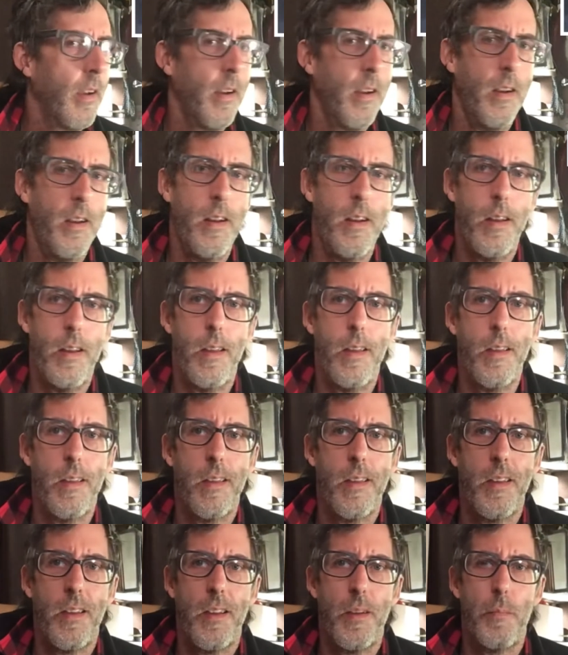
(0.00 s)

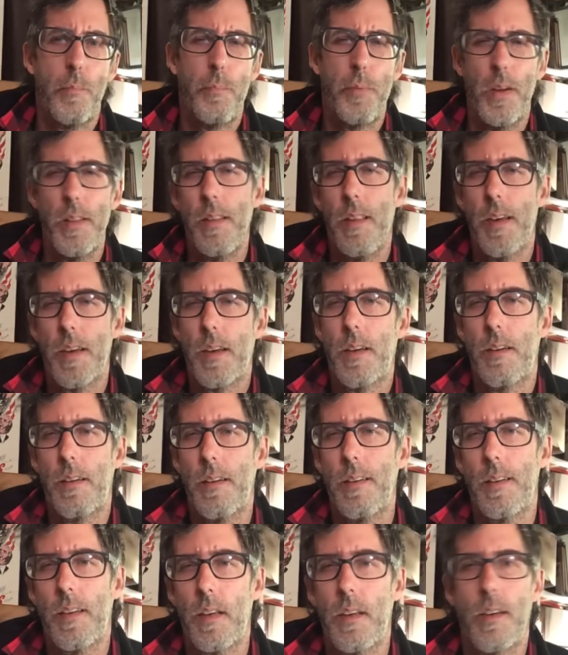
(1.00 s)
but like
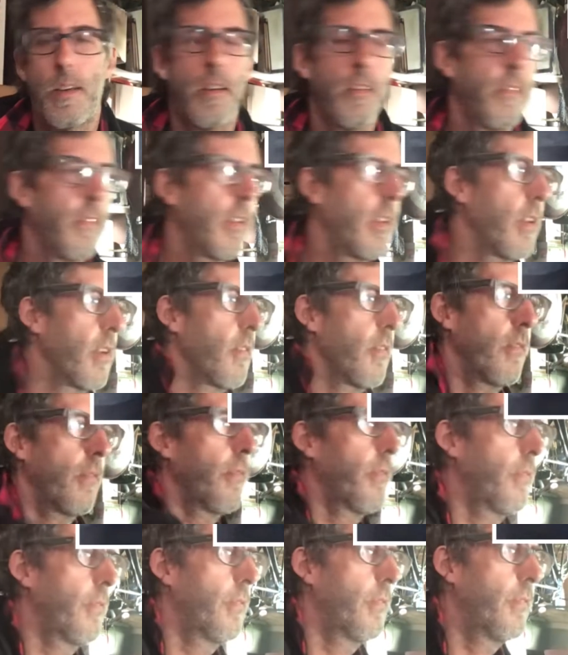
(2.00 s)

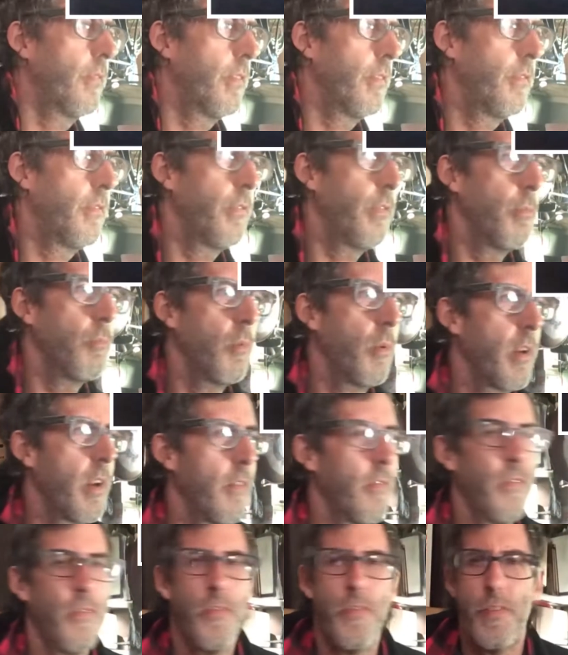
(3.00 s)
from
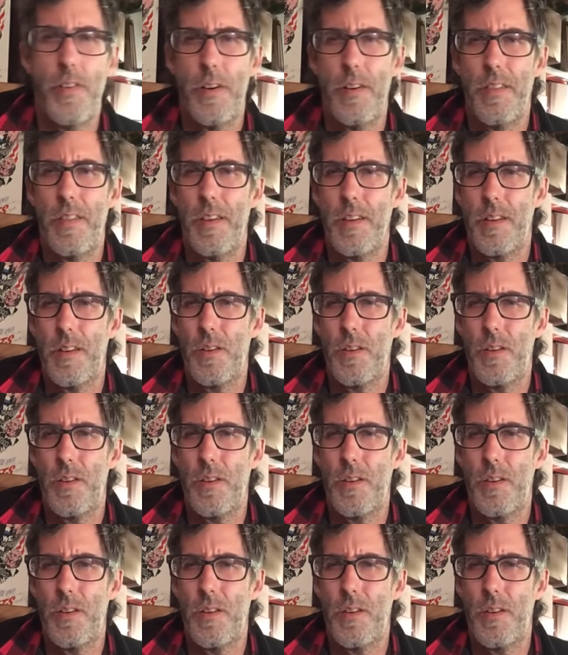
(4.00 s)
whatever the